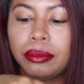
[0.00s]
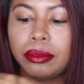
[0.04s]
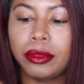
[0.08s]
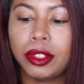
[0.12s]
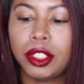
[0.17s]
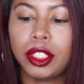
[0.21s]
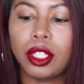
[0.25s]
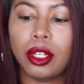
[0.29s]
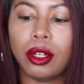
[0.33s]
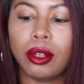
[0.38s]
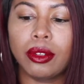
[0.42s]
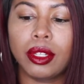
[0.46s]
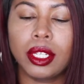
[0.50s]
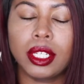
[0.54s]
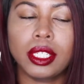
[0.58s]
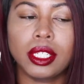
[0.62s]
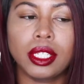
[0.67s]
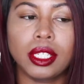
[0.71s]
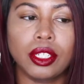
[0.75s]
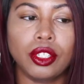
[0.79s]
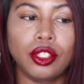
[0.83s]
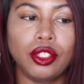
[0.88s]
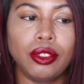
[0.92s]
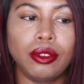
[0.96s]
So this
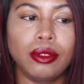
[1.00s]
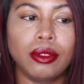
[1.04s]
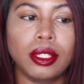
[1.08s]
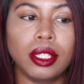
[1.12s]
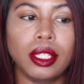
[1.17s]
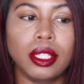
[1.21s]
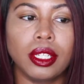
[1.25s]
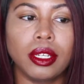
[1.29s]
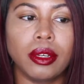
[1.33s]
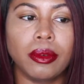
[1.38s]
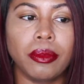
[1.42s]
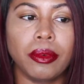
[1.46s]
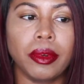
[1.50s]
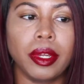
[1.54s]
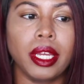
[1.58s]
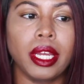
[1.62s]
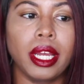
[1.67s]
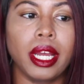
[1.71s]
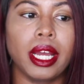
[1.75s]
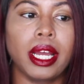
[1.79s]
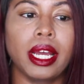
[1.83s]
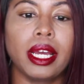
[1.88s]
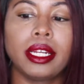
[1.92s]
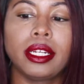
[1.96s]
is using the
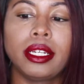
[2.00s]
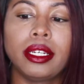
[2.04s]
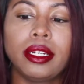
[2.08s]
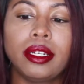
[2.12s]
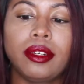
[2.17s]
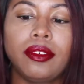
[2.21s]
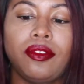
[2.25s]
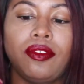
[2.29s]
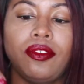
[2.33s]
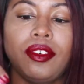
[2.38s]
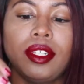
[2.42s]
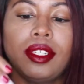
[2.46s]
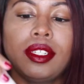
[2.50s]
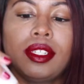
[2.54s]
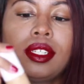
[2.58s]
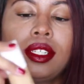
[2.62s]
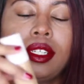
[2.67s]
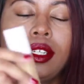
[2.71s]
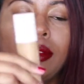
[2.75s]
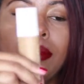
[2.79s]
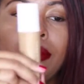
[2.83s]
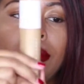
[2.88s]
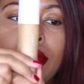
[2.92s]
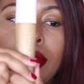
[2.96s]
Rihanna
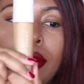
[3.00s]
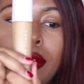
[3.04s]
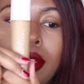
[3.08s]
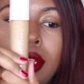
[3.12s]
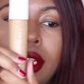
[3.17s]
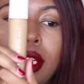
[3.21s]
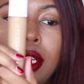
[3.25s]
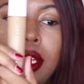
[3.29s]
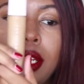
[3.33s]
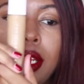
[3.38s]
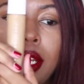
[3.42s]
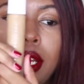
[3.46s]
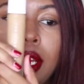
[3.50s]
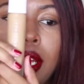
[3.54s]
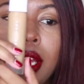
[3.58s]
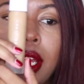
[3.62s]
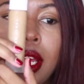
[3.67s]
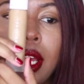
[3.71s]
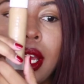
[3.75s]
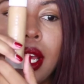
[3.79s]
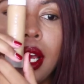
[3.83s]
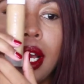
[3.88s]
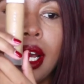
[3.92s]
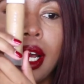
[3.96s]
Fenty Beauty
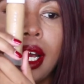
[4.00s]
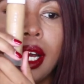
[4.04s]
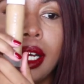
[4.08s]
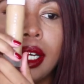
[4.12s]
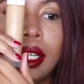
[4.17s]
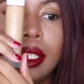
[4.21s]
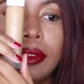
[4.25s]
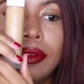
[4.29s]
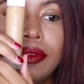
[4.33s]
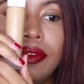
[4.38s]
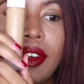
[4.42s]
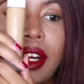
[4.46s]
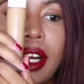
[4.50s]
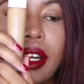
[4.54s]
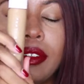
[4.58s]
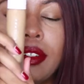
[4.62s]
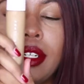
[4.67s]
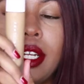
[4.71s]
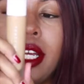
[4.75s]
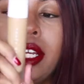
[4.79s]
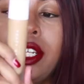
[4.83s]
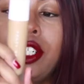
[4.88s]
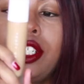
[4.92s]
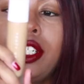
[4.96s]

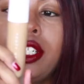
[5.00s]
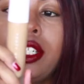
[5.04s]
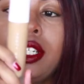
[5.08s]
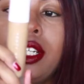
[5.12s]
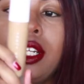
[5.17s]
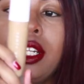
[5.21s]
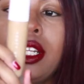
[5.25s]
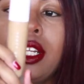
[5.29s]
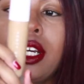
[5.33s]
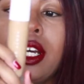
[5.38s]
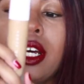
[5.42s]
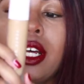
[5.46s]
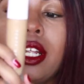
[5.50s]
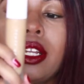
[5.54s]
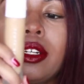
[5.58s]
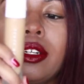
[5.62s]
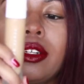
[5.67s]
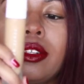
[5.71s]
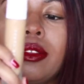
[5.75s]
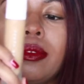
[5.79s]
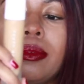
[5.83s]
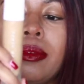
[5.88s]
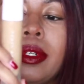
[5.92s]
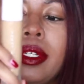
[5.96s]
foundation in the color
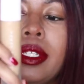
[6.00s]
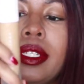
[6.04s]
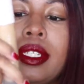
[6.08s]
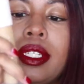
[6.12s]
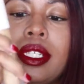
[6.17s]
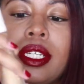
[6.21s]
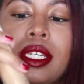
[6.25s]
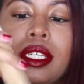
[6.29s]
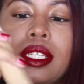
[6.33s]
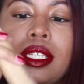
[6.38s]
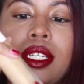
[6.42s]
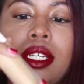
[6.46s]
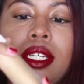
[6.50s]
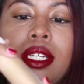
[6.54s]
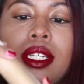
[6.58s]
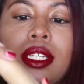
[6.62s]
360.